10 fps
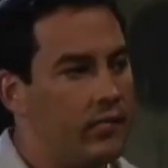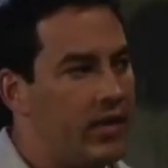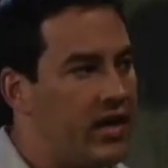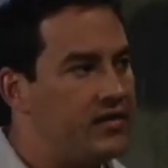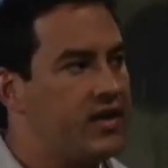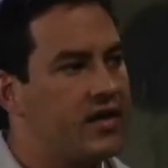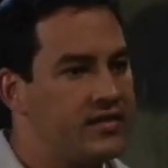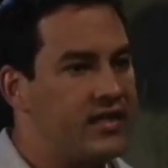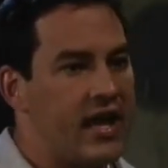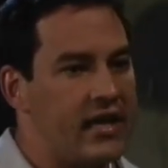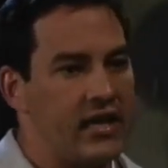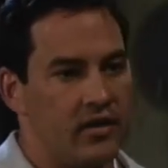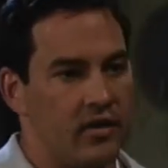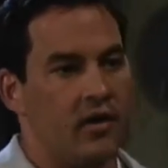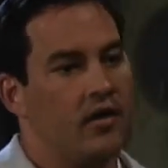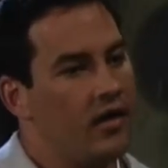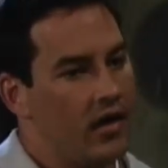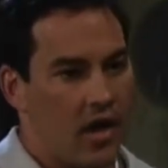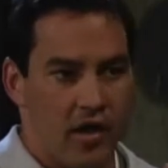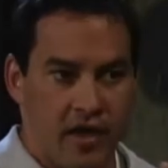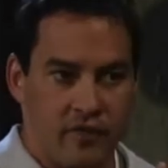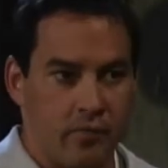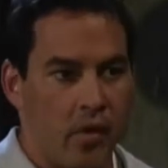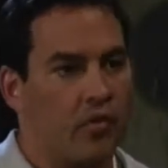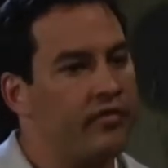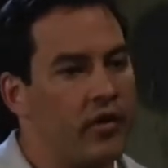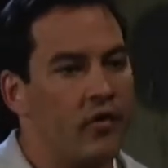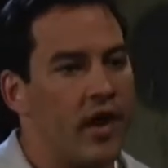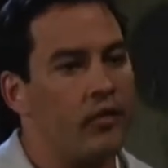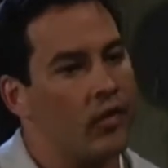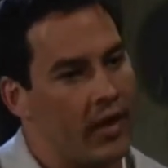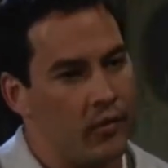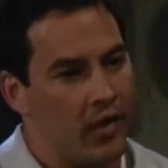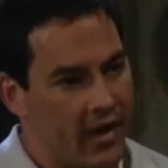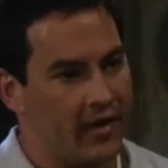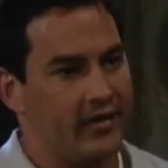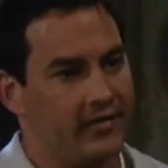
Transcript: But he's not staying either. We'll have you both flown out right away.